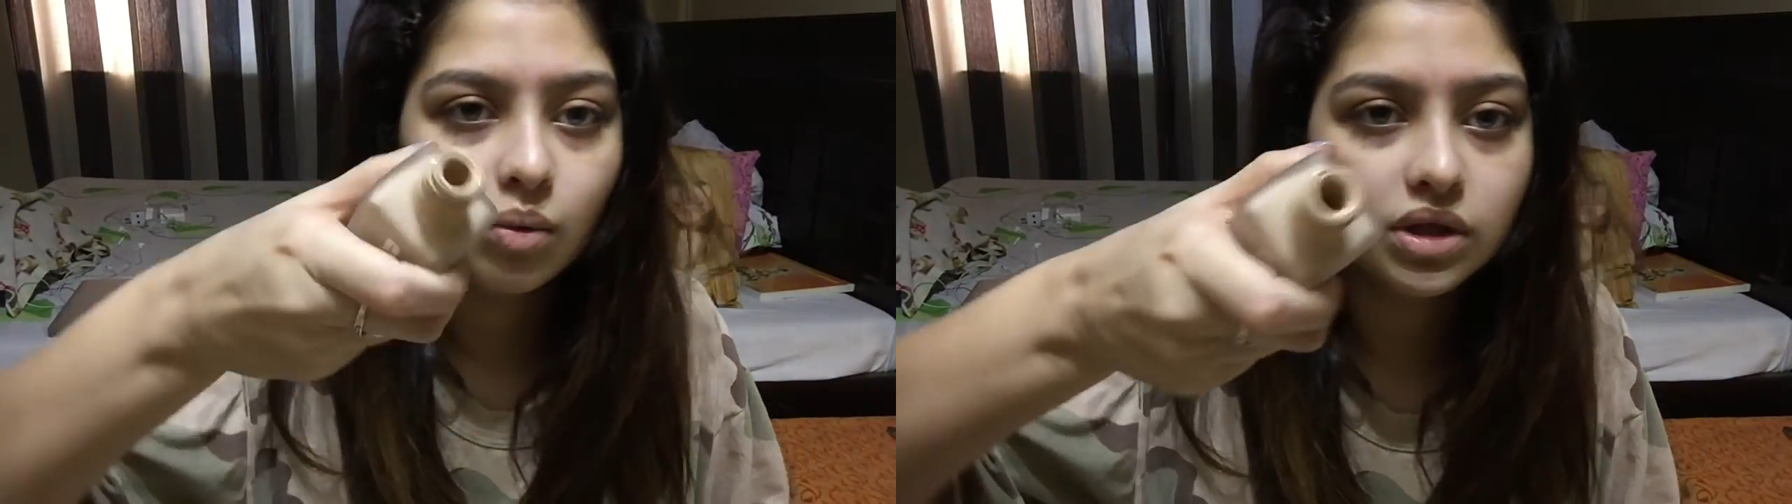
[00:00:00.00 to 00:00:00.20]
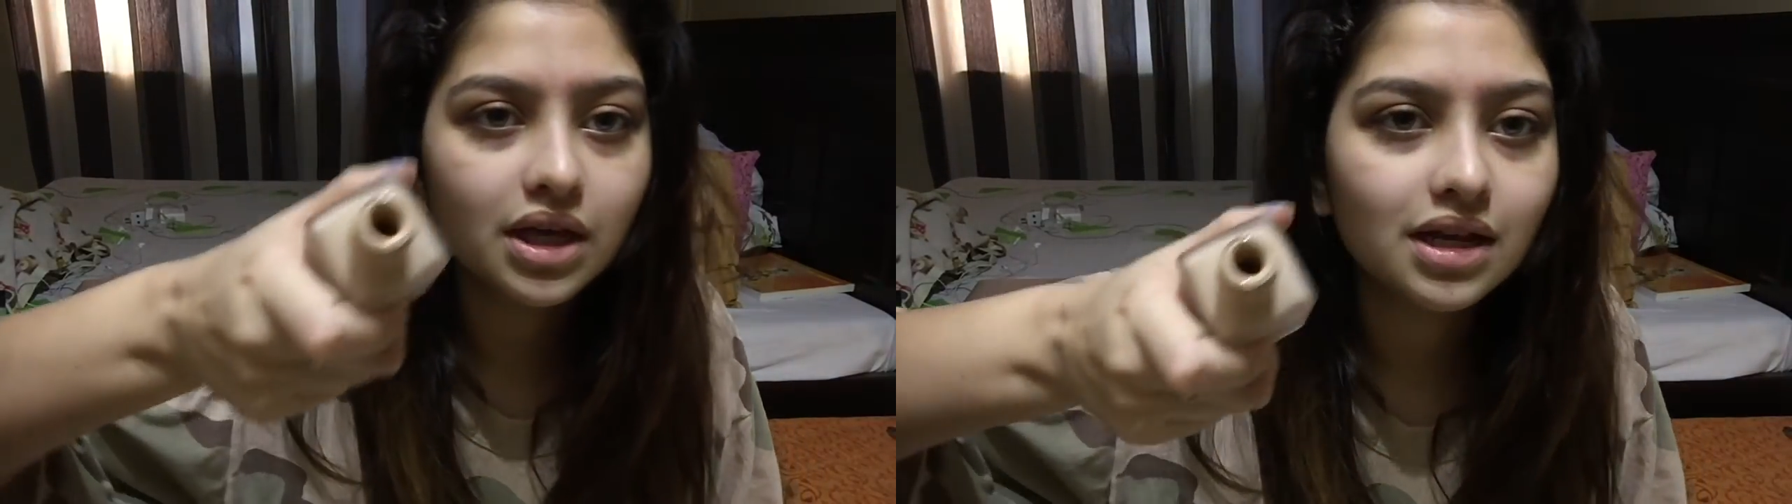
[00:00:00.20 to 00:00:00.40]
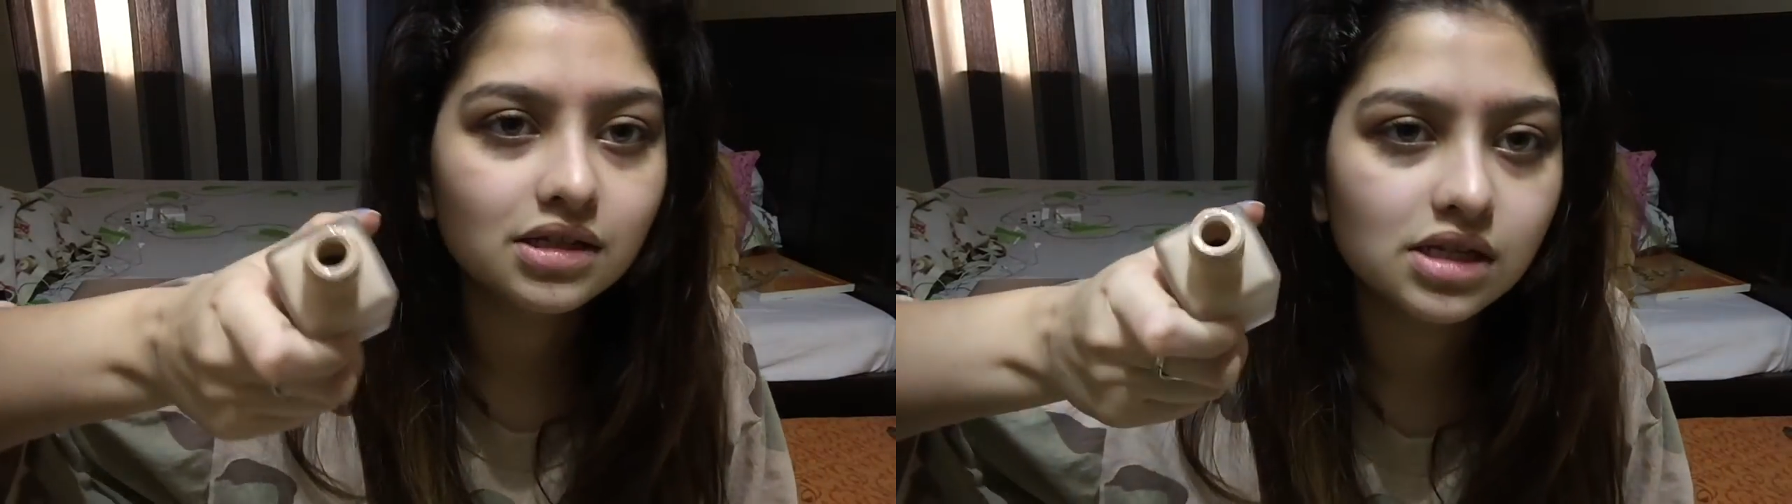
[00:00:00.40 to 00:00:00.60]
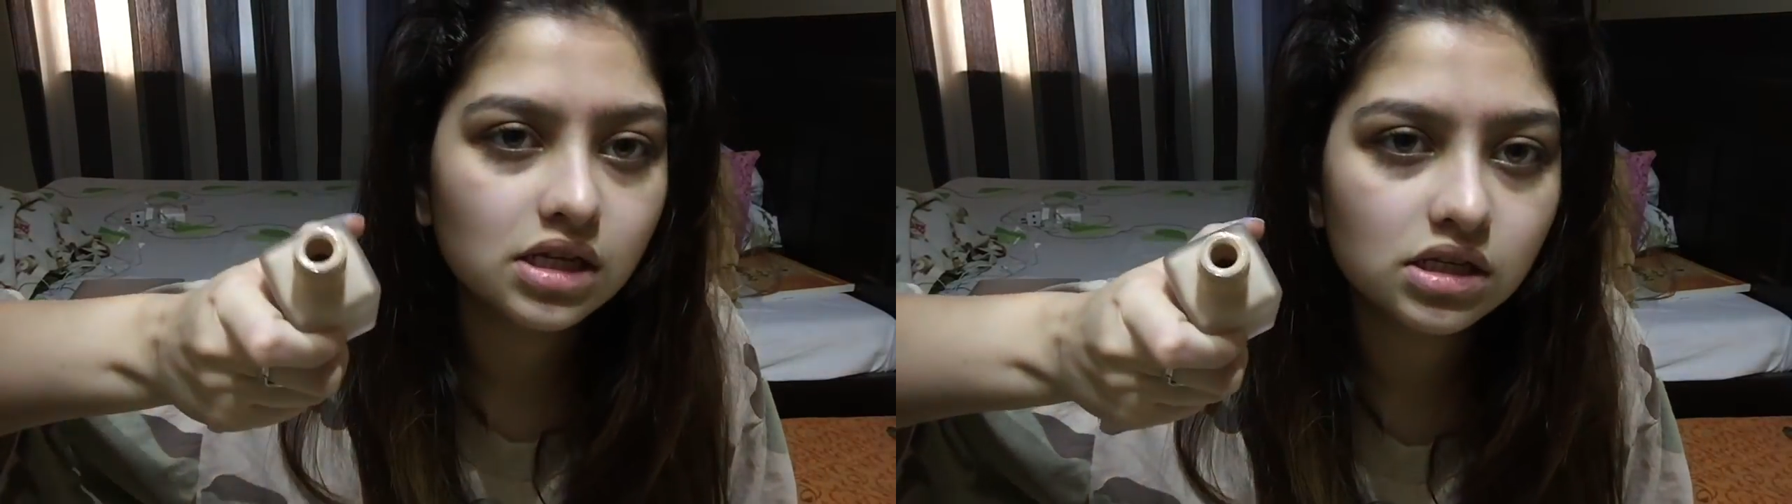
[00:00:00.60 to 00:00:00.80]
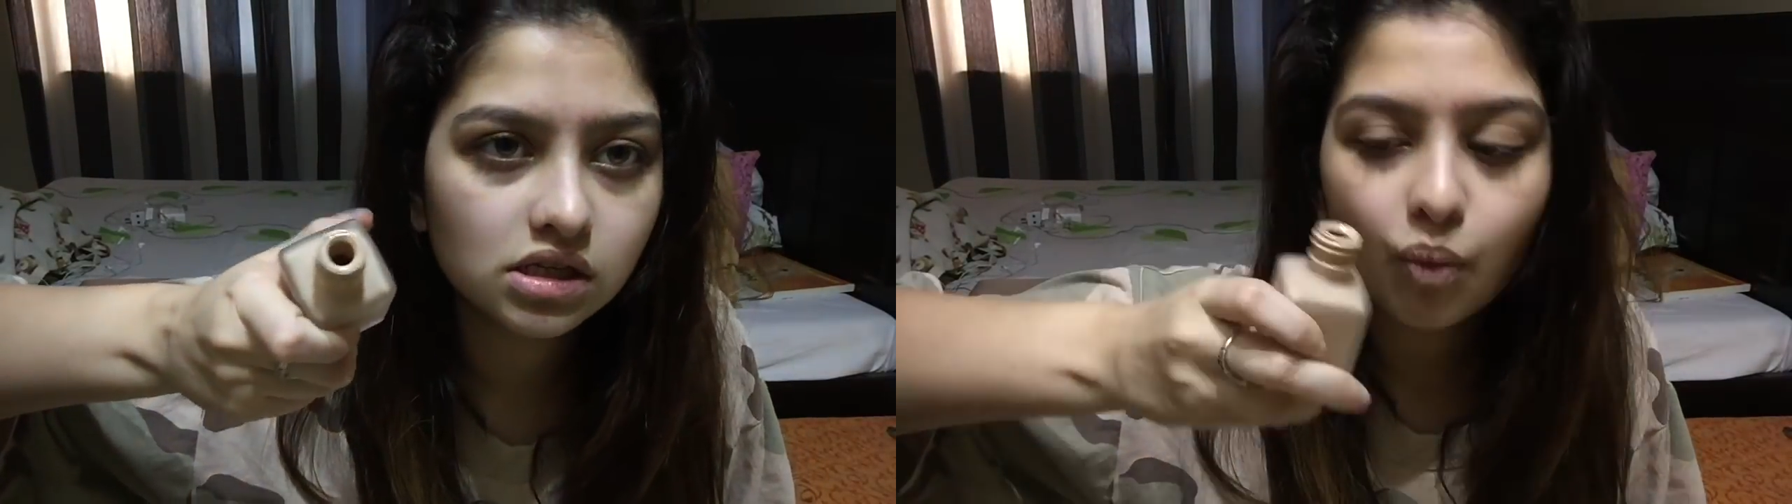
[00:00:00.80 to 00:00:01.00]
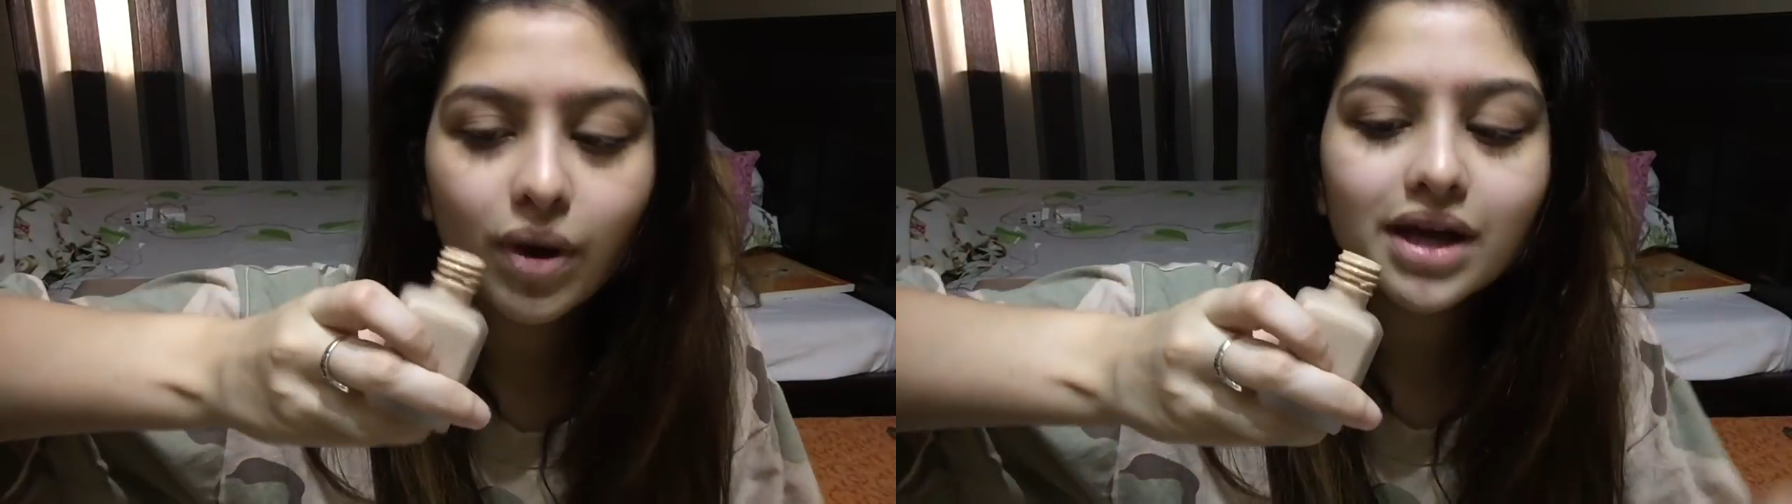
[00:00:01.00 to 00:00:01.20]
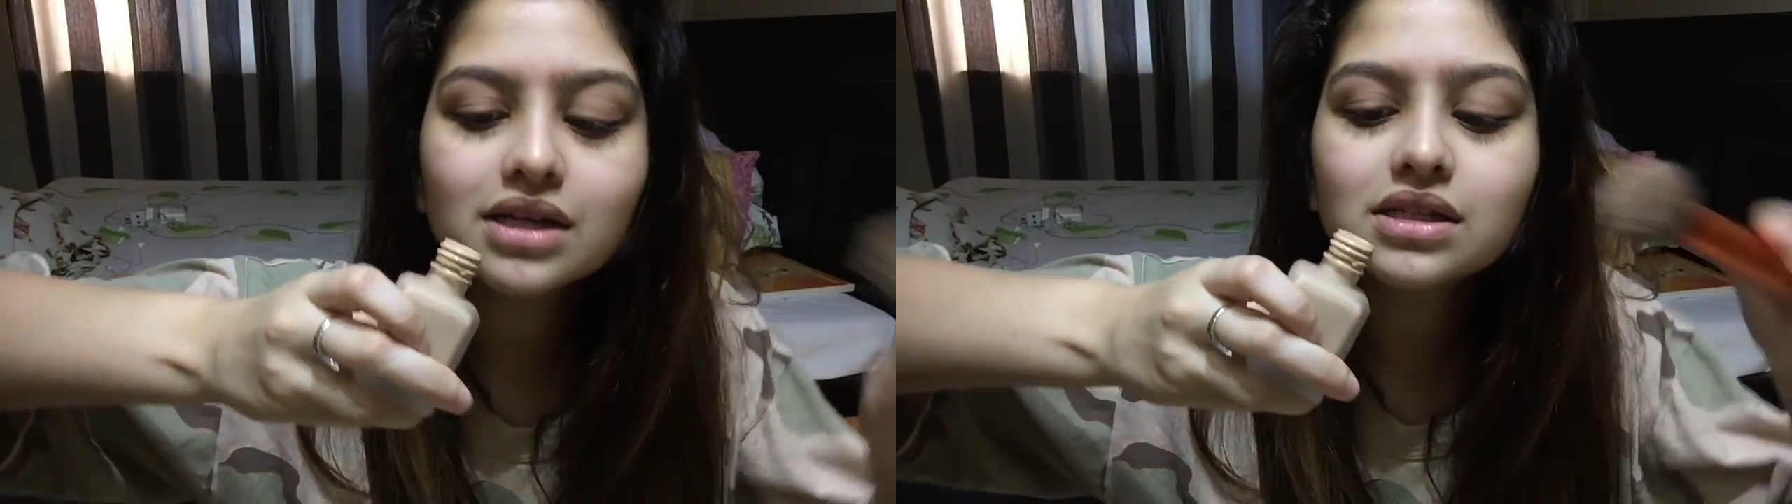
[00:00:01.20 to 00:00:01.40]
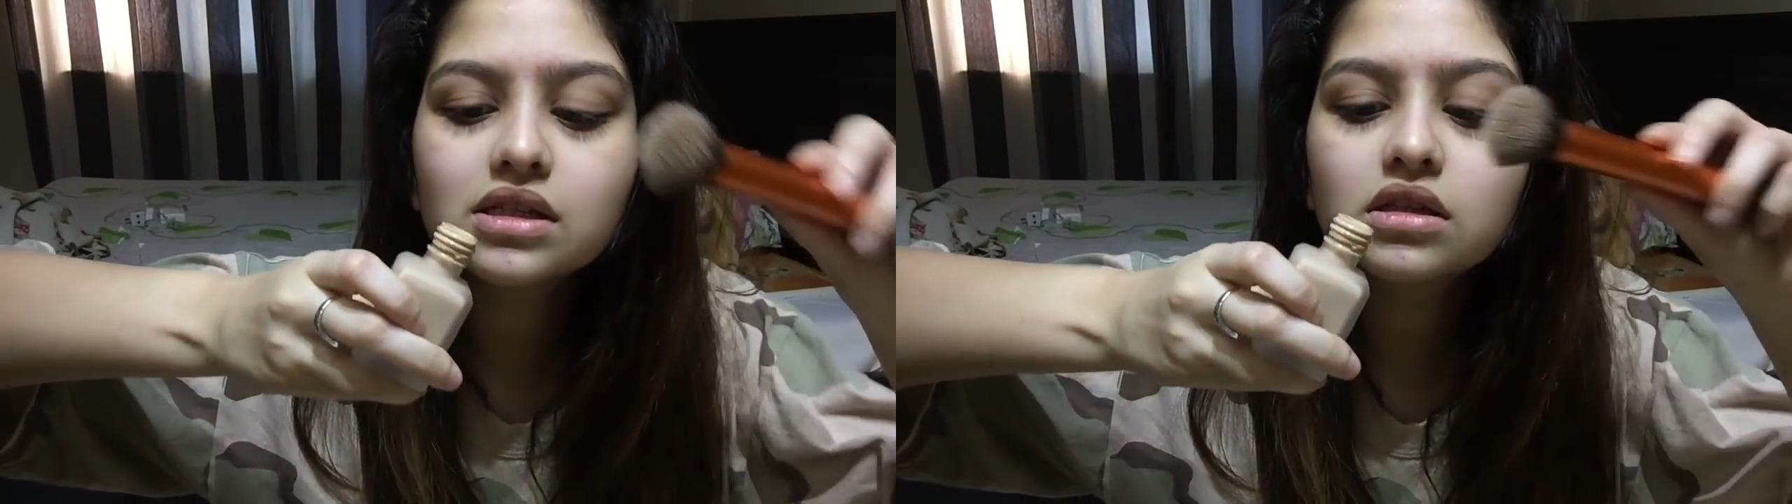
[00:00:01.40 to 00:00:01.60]
What the hell is this? Where
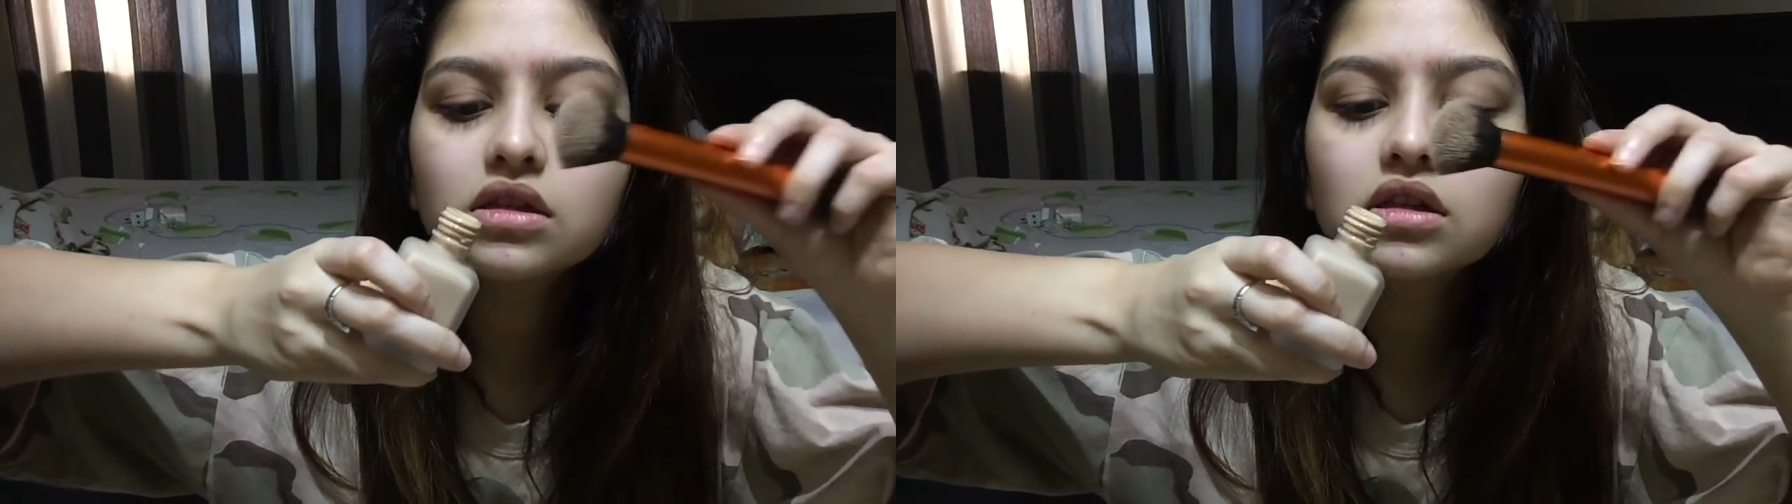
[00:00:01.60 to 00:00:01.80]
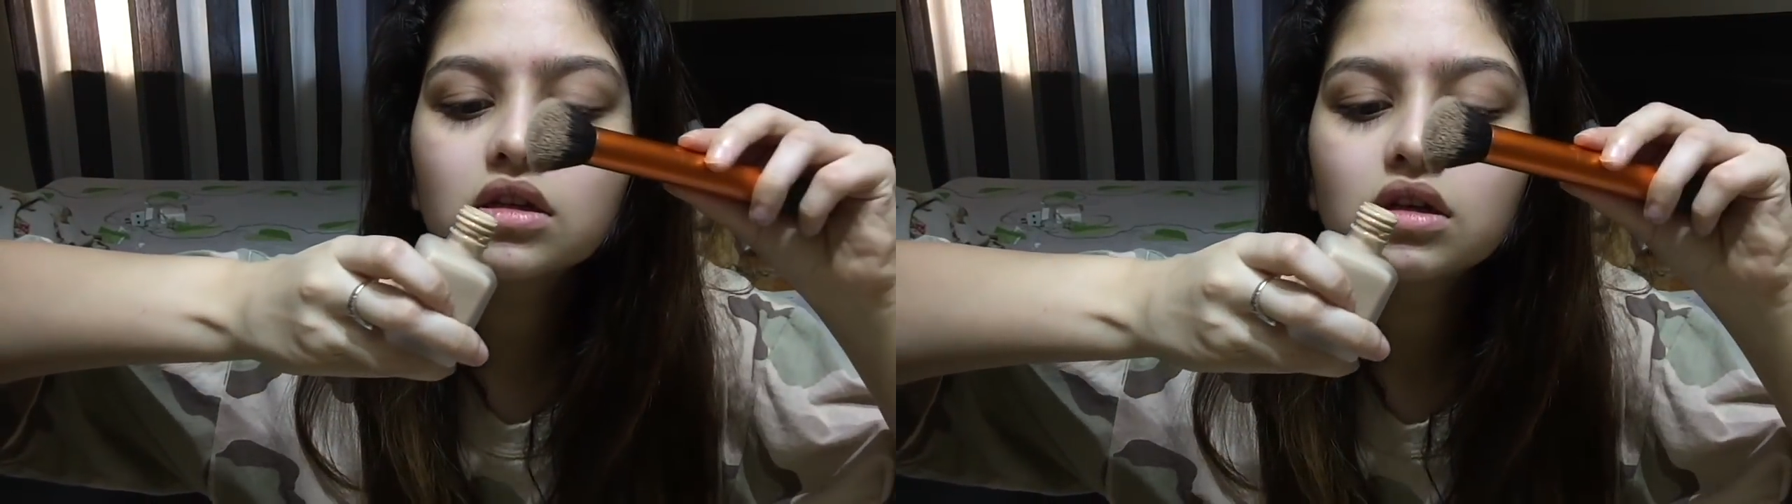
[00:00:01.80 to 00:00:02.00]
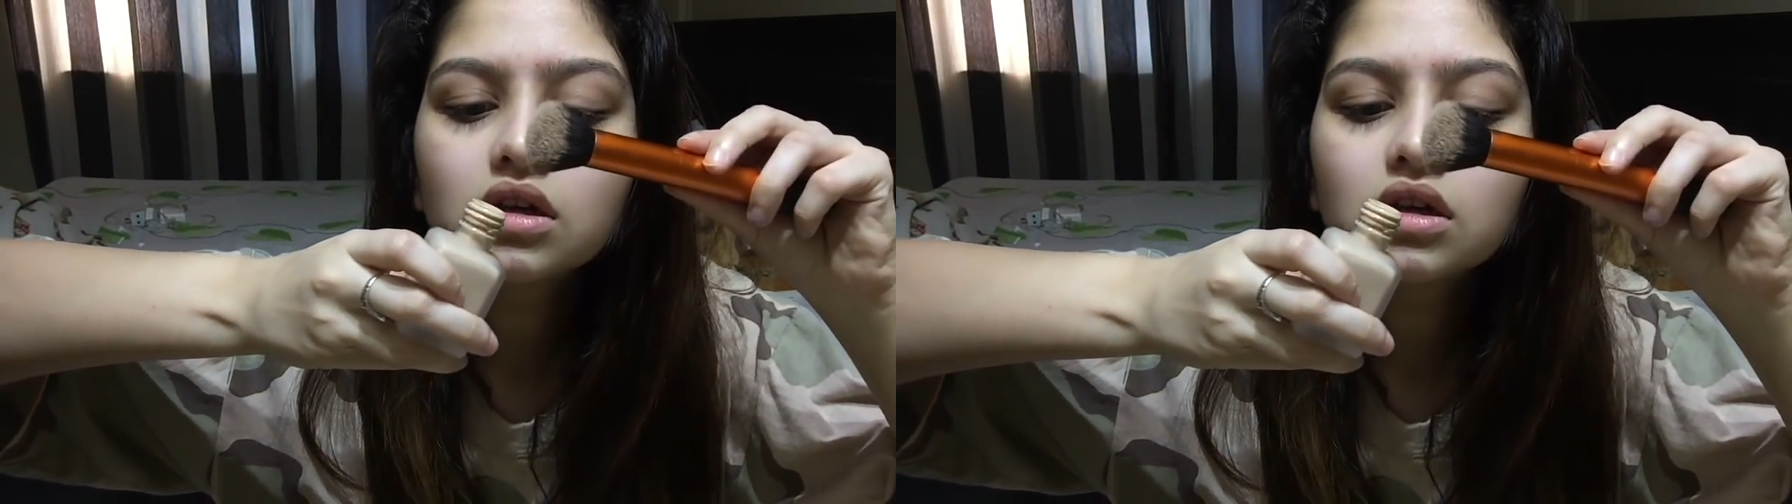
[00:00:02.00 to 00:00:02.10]
is the